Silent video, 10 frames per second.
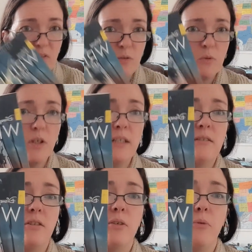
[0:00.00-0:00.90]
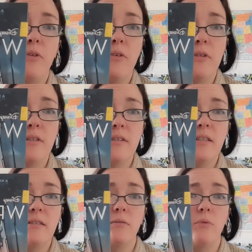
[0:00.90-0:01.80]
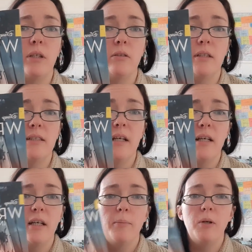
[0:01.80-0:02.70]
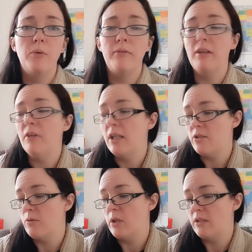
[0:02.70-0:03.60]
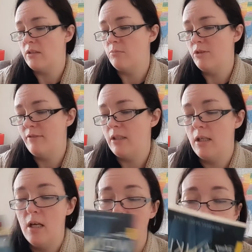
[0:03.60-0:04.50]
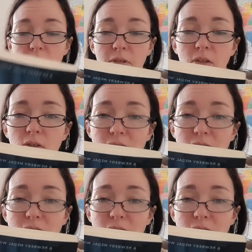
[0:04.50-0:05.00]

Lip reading: we'll go ahead and start with Disney's Wrinkle in Time. We've never actually watched the movie. The movie looks